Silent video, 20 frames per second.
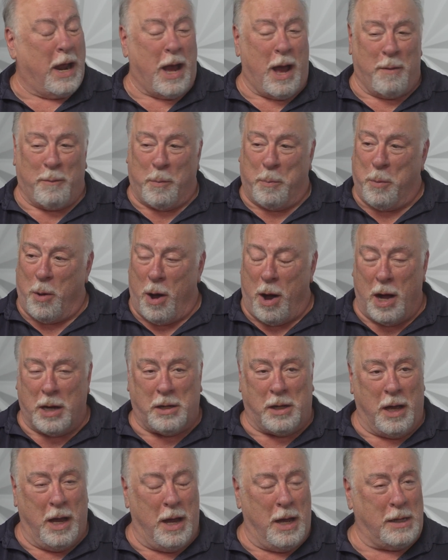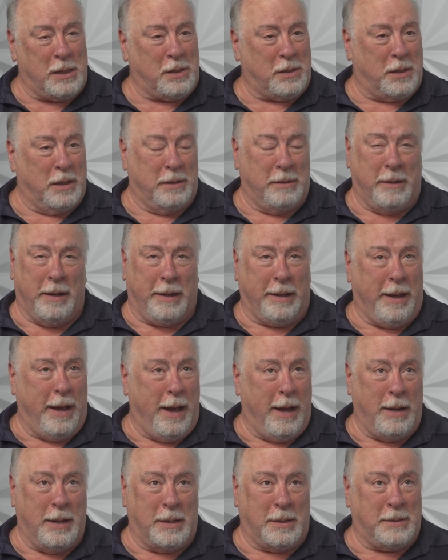And I have a podcast. And
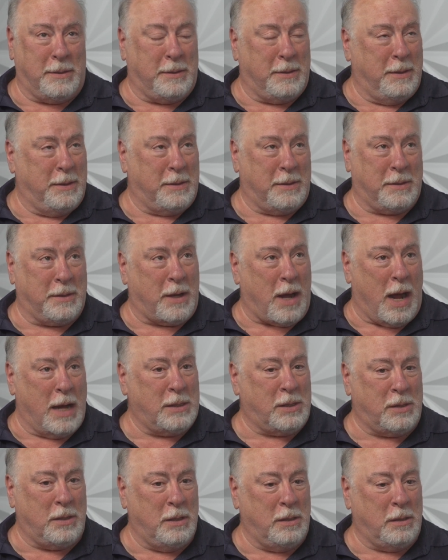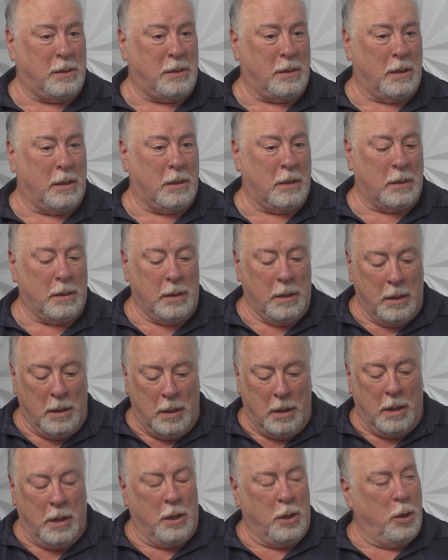again, it's constant,
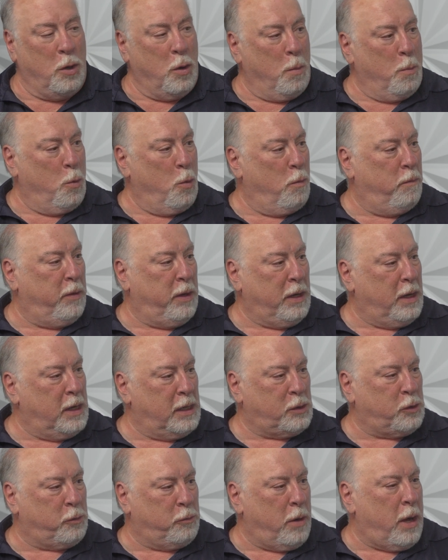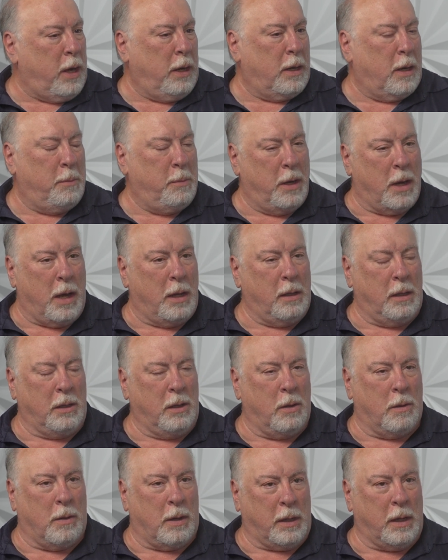moving, and it's great. Right. I mean,
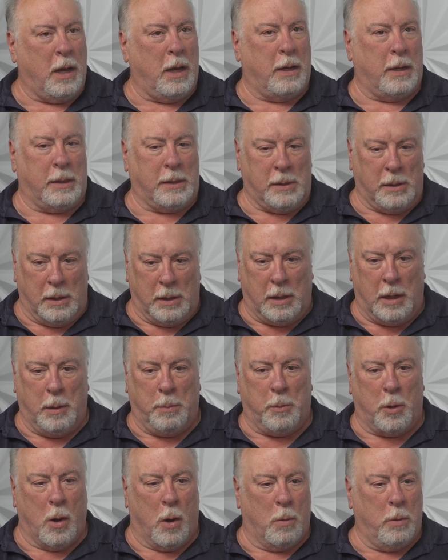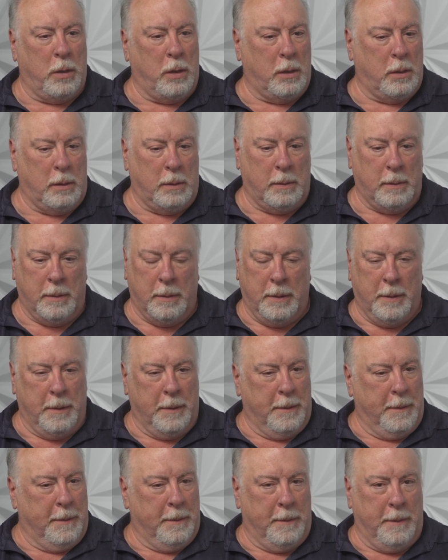again, you keep going, and,
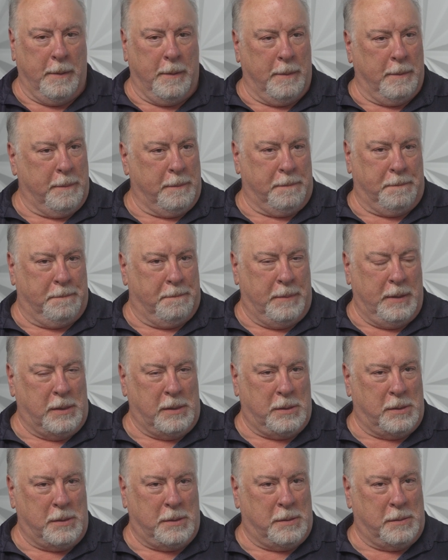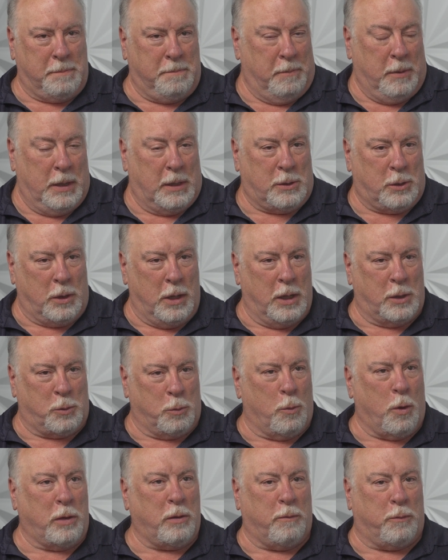it's
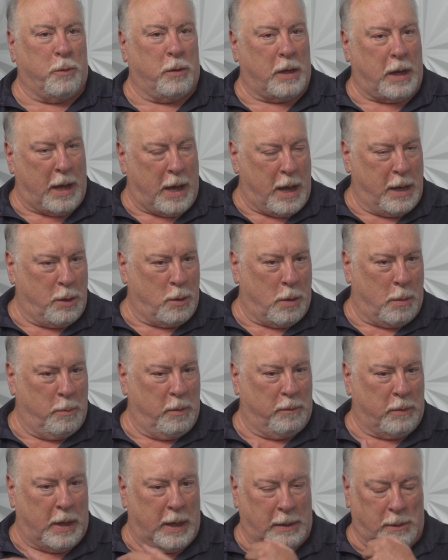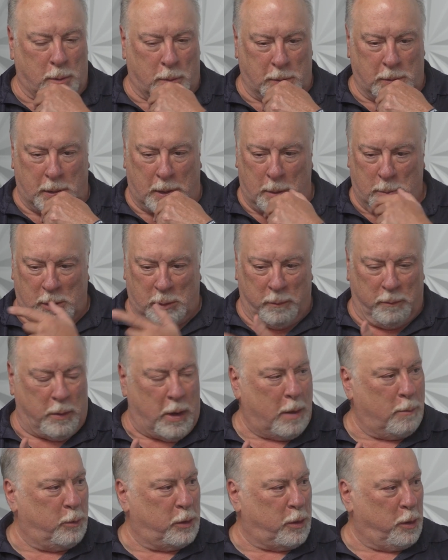wonderful. I told you I was
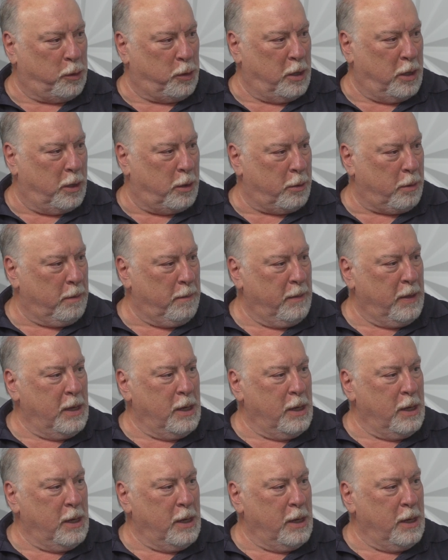involved with the theater.